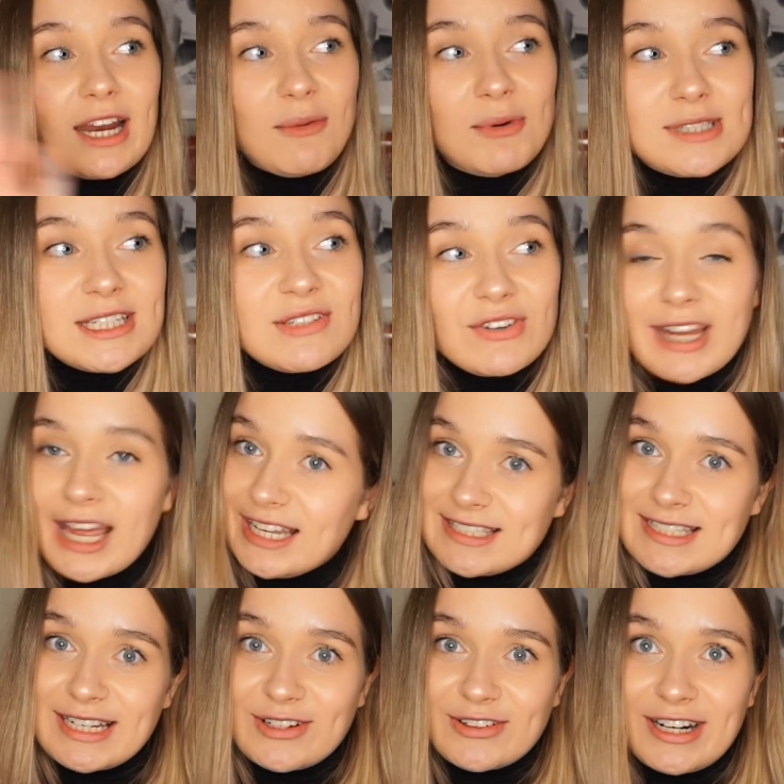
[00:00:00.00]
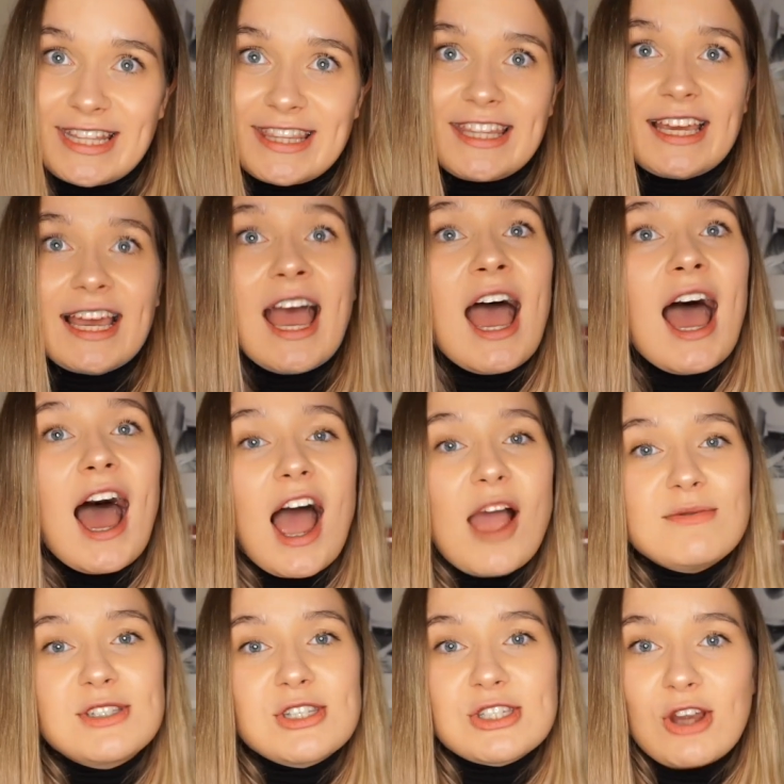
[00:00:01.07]
I wasn't even hinting or anything, I
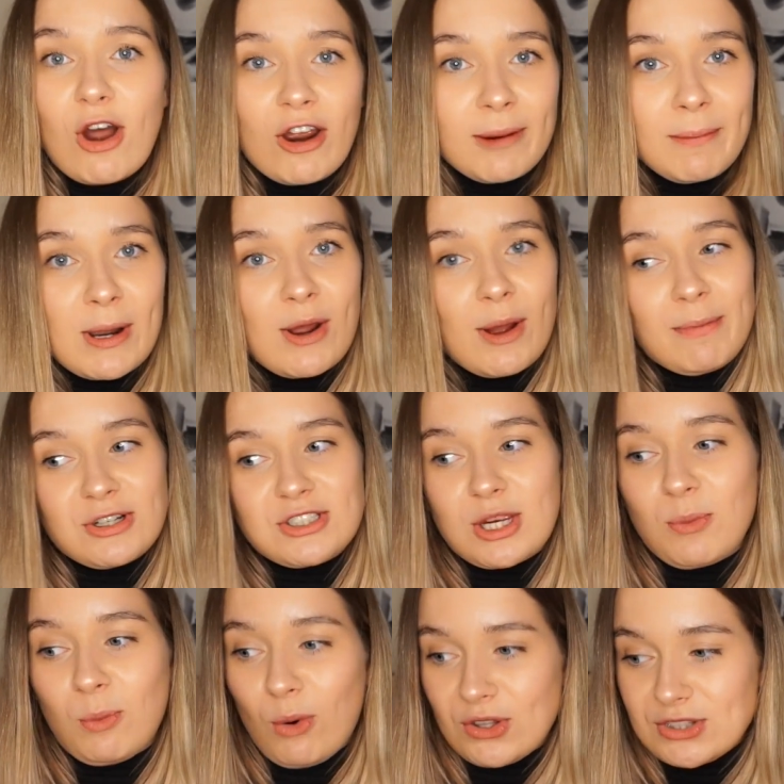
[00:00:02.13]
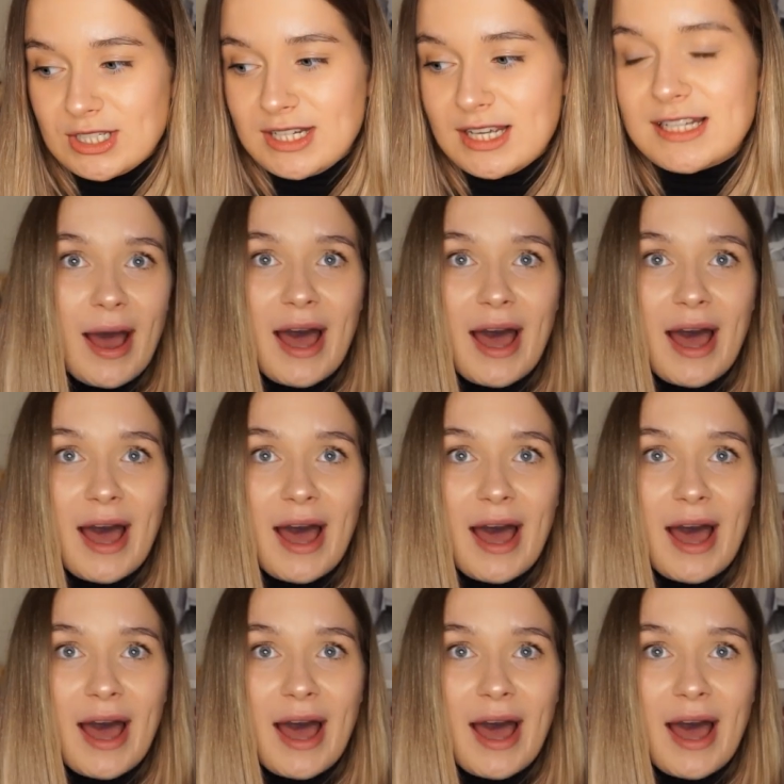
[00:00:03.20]
was just talking about how much I wanted it,